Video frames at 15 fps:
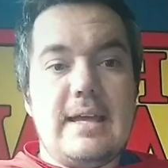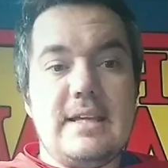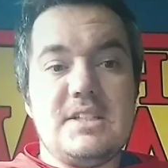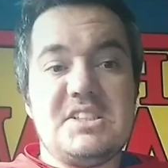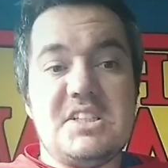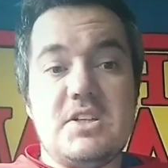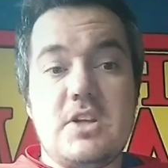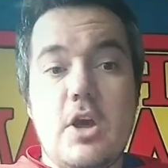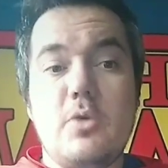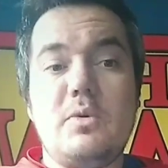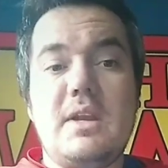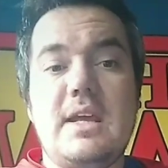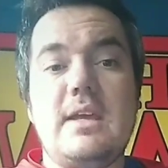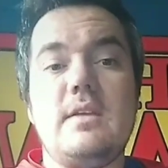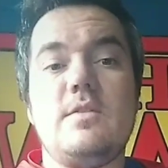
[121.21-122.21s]
is no
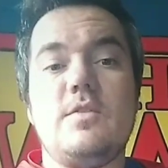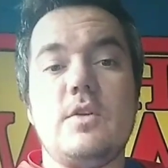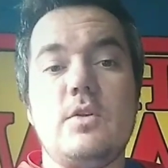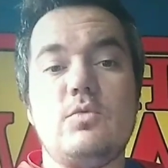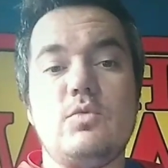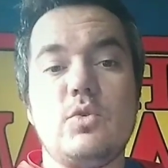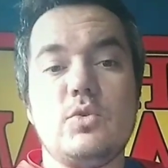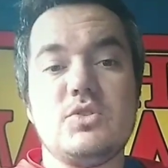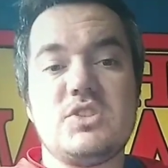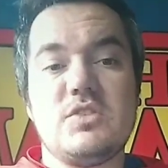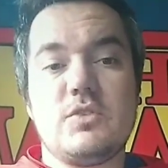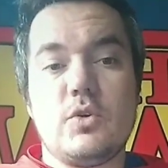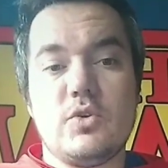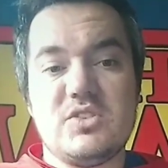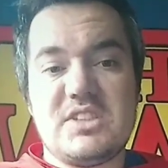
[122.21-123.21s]
need for the rules
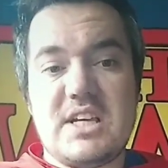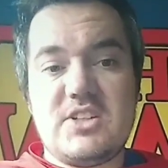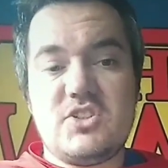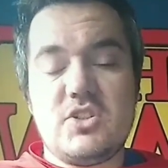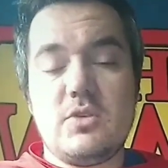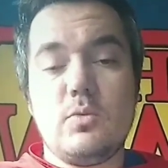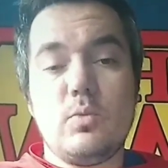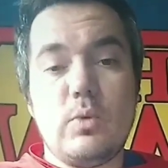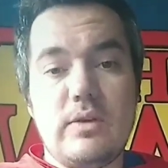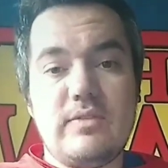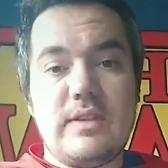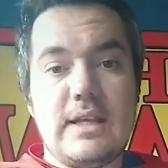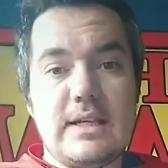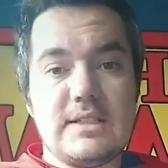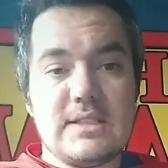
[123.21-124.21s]
of causation with
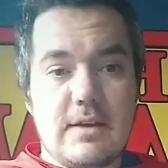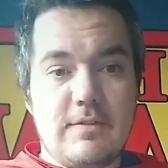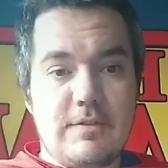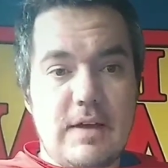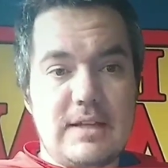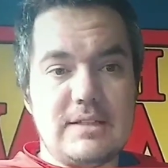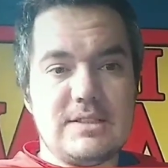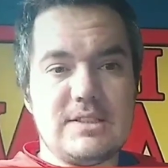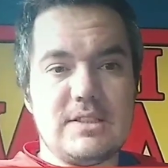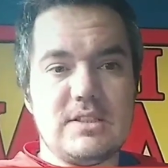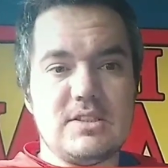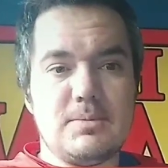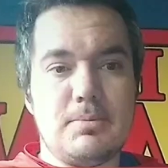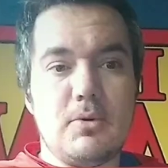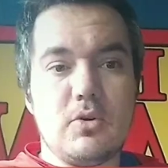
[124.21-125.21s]
these
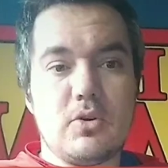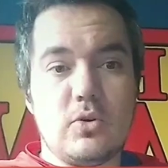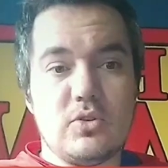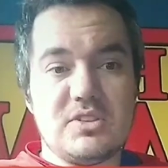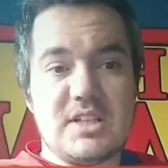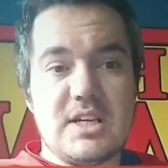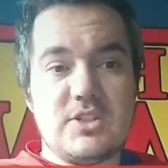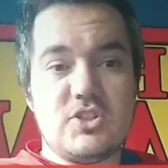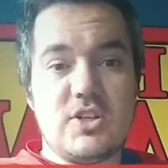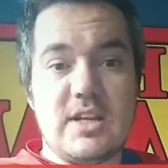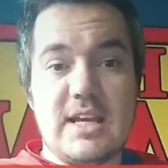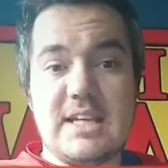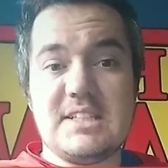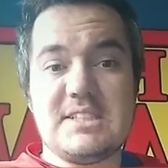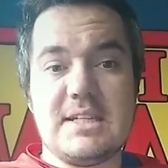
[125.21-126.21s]
offences, but causation
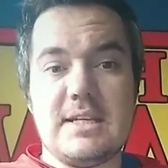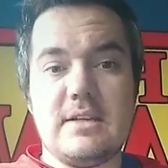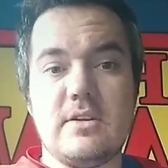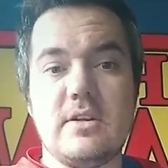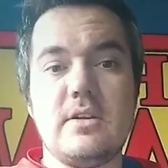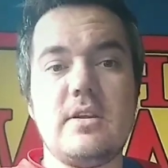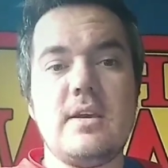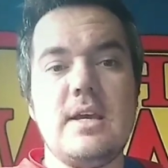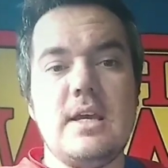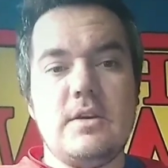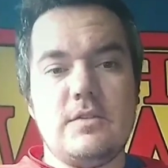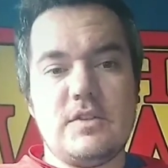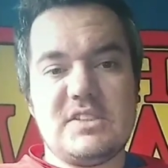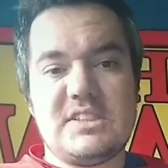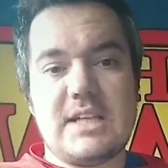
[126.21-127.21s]
is needed
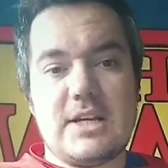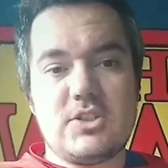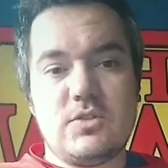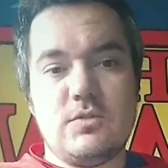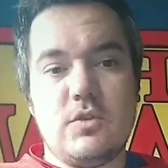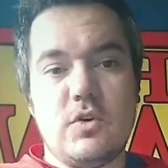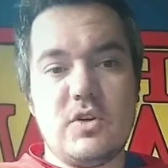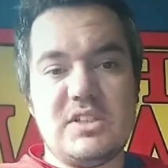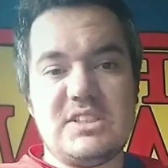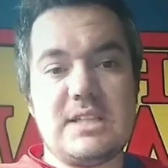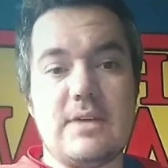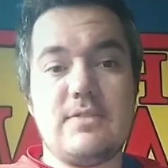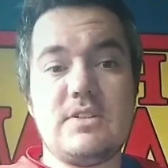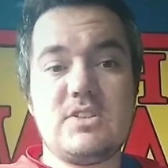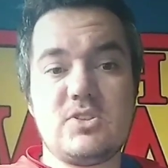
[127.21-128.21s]
for section
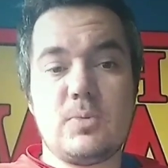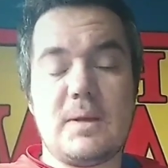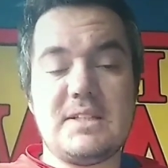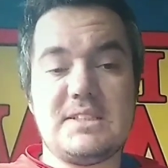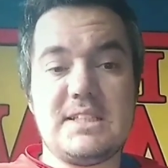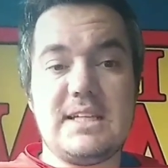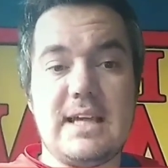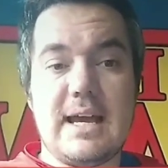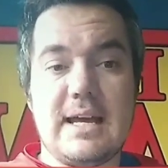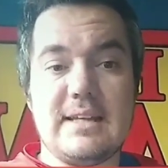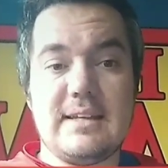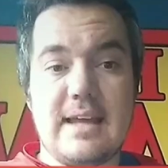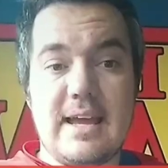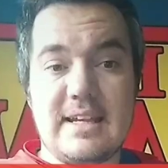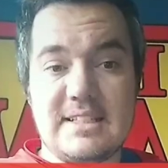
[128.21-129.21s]
47, 20
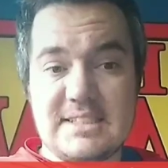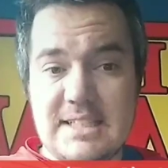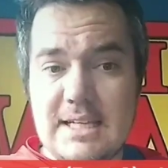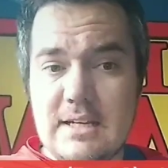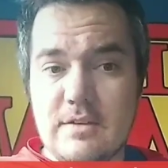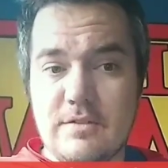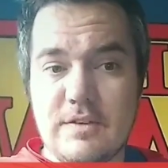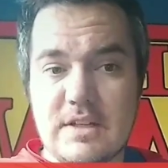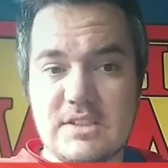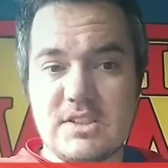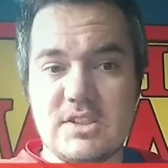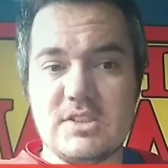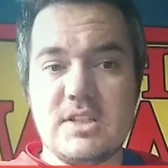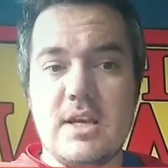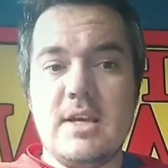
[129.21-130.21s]
and 18
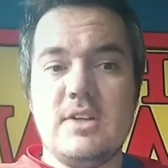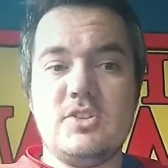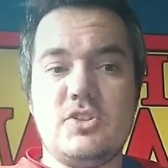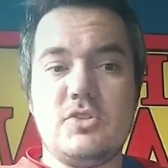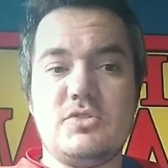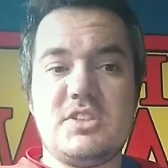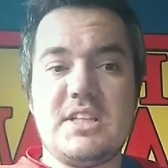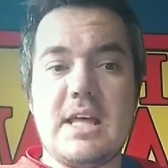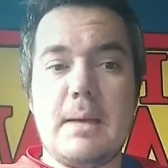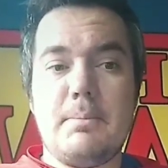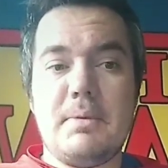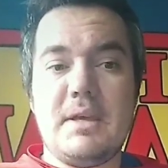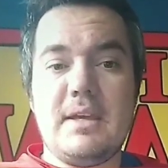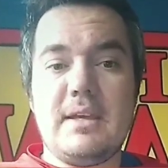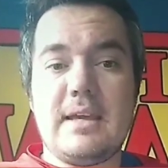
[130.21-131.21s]
offences due to there
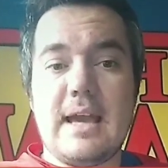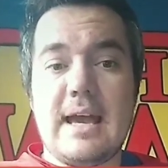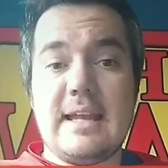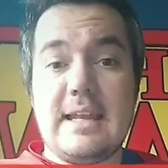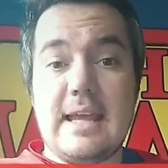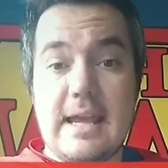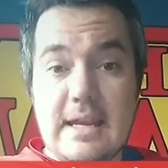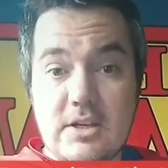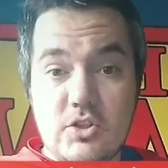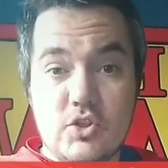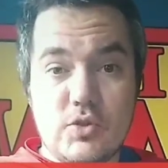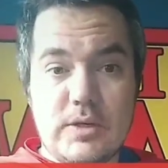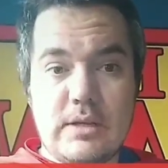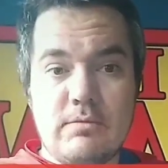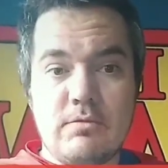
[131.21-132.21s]
being an
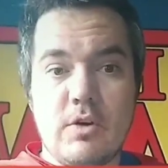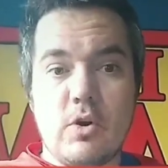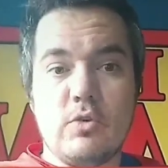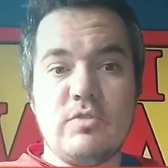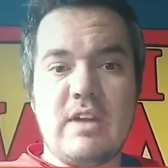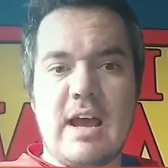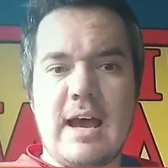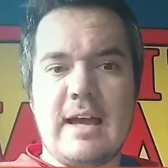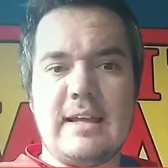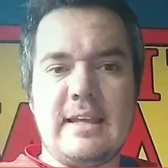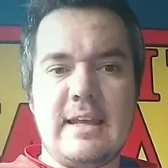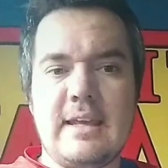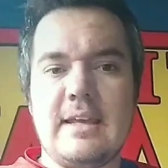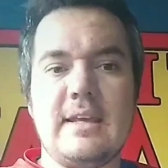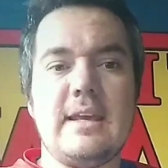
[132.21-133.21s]
injury involved,
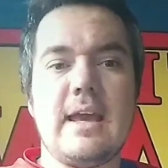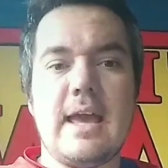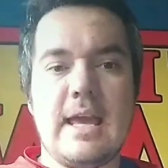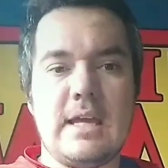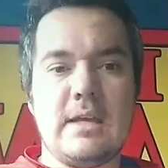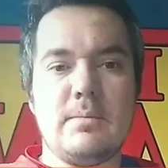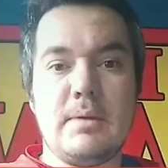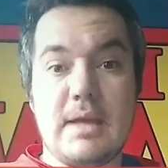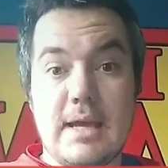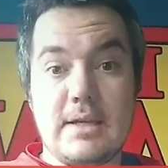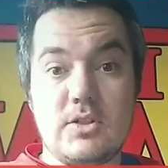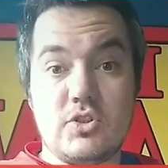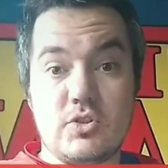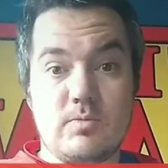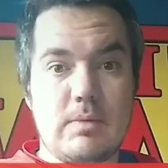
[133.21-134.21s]
i.e.
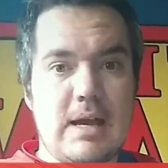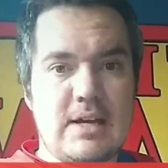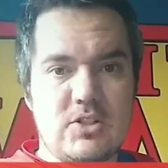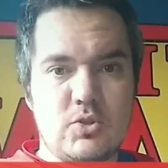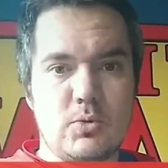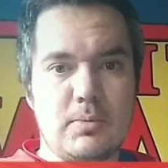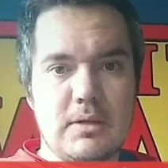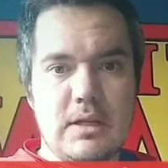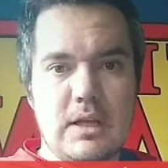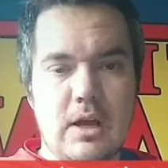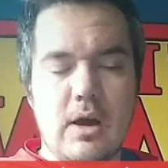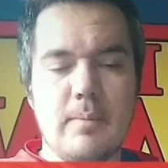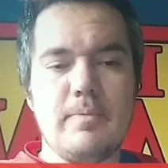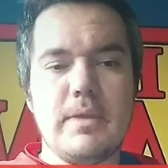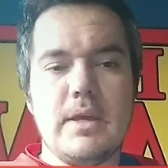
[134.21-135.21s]
ABH, actual bodily
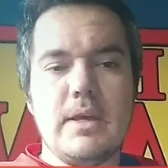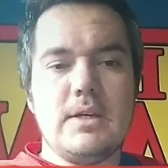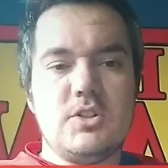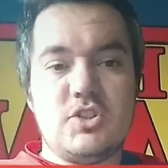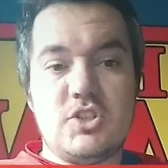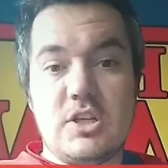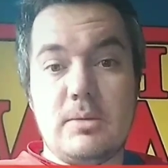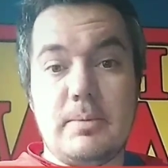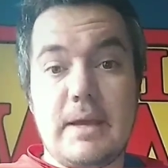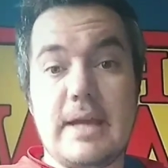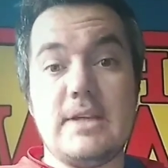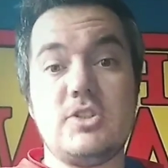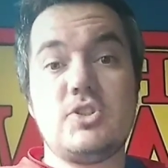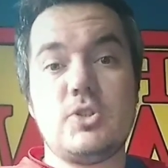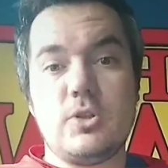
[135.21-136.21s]
harm,
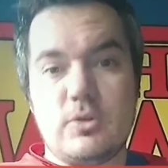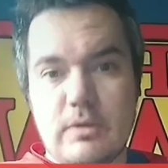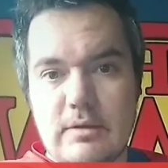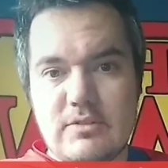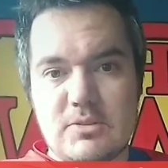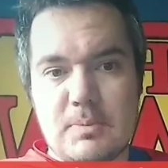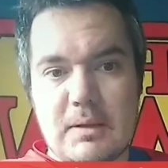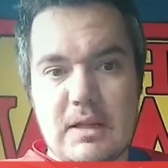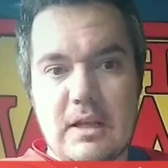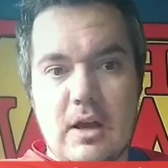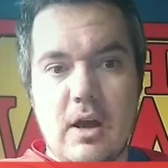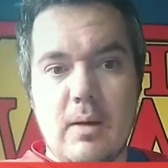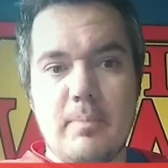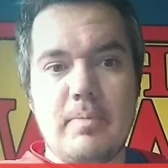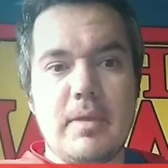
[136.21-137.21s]
GBH, grievous bodily
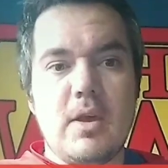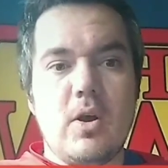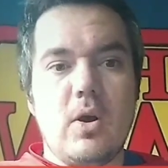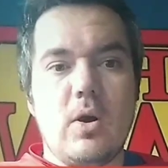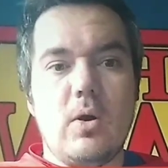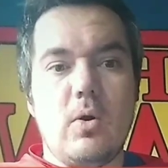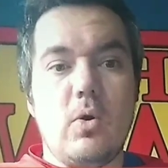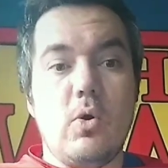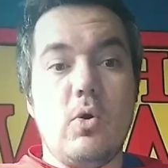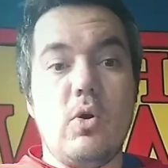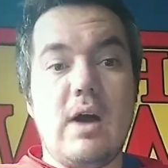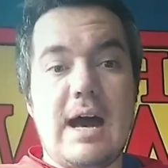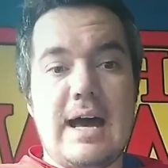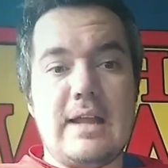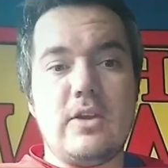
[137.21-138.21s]
harm,
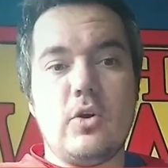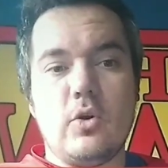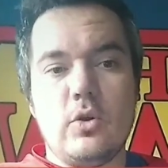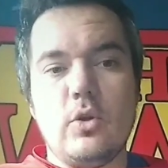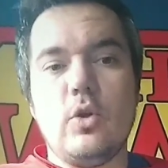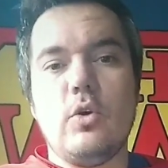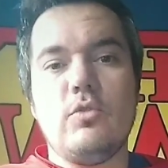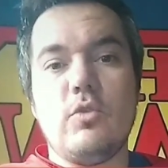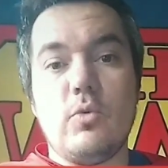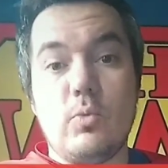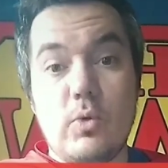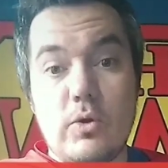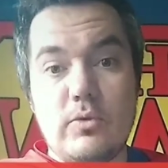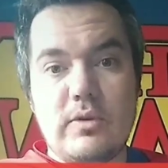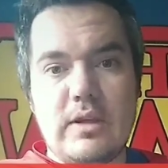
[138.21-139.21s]
or an unlawful
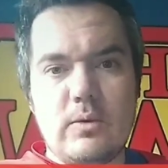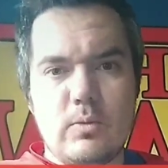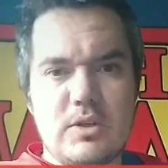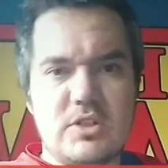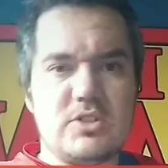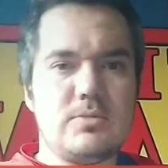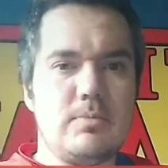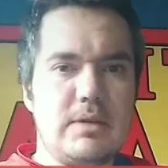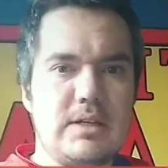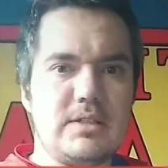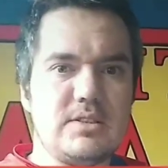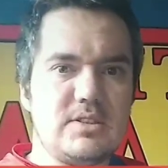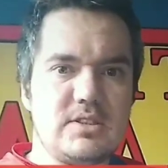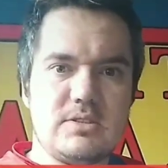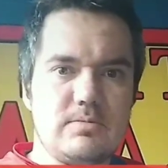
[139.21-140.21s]
wounding, which
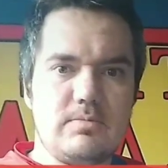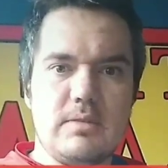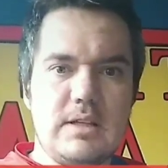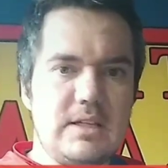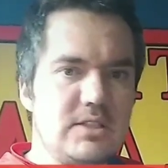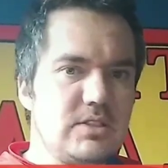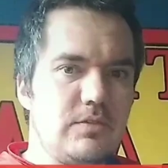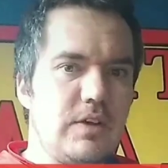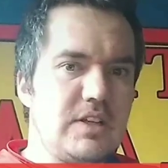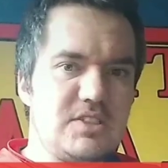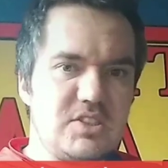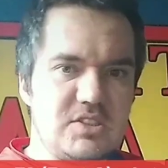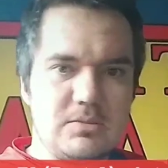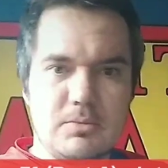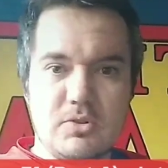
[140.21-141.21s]
means these
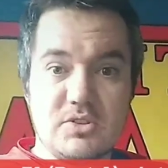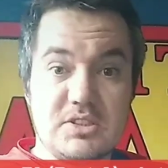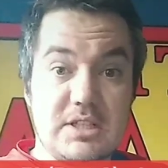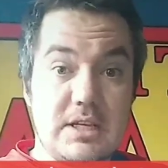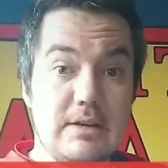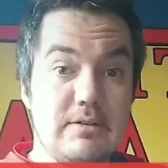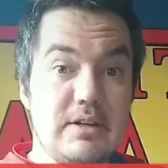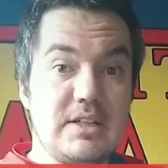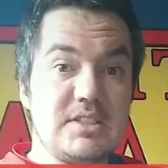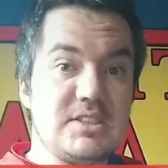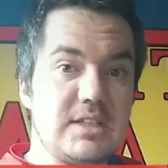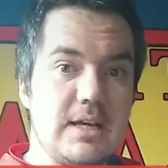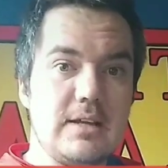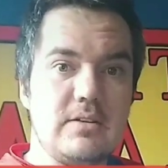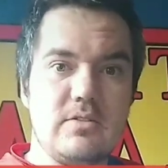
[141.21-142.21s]
offences are more serious
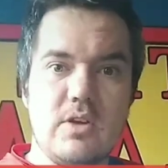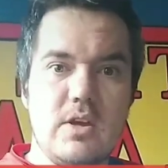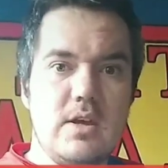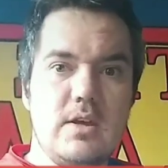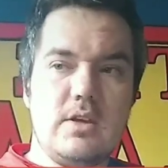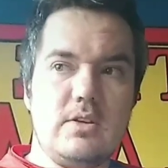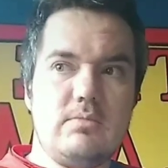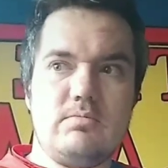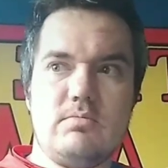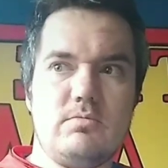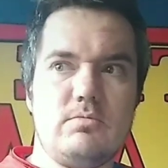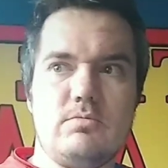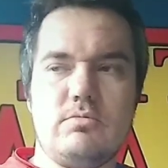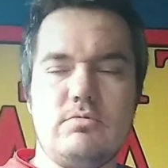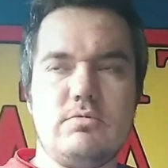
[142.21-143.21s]
and
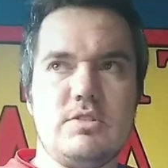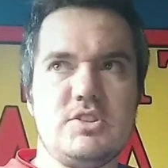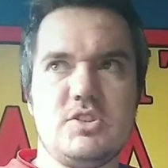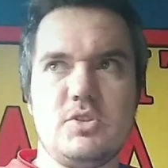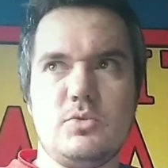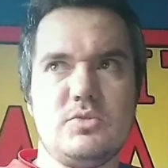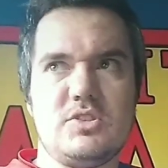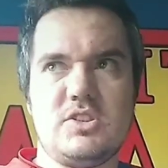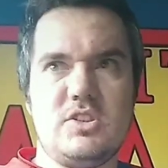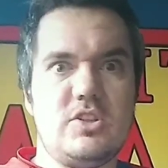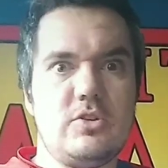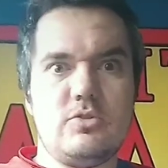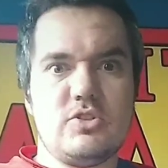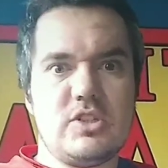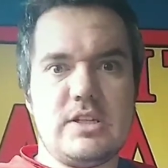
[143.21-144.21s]
result
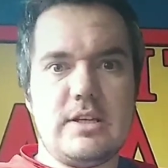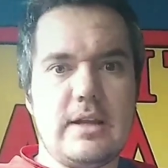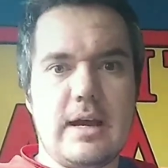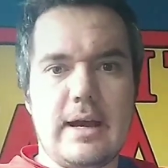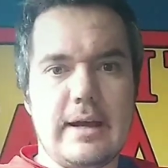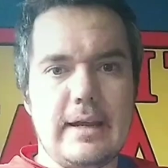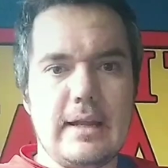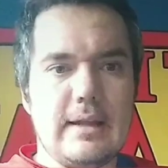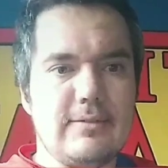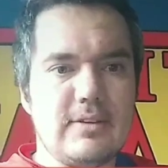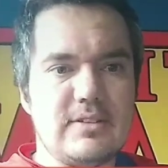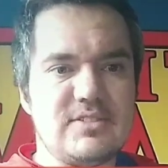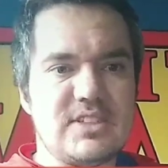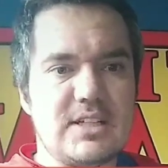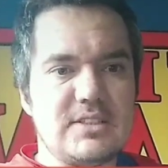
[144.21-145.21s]
usually in a higher level
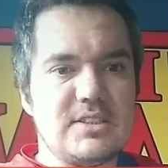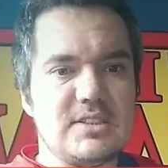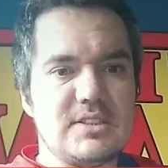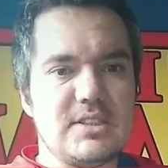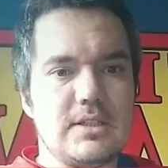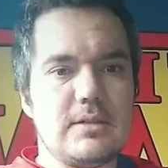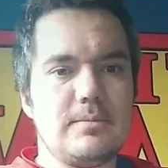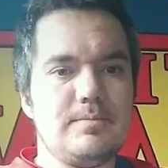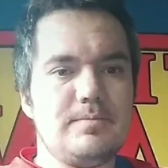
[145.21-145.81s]
of sentencing.